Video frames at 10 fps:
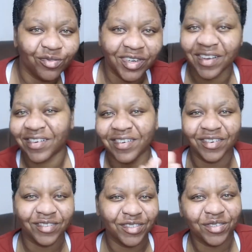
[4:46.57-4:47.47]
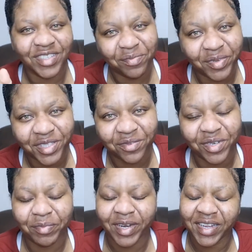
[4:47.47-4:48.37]
We're not gonna go too deep into
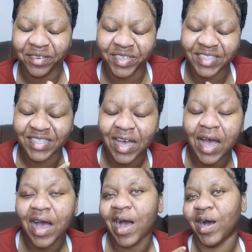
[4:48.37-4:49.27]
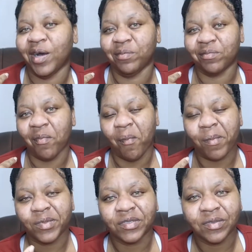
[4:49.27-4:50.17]
it, but anyways, I
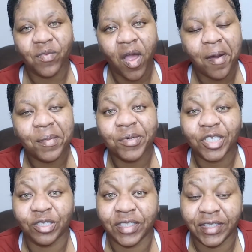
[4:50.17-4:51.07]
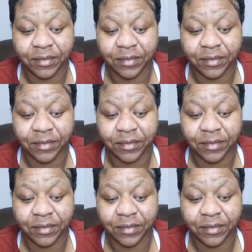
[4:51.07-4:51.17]
remember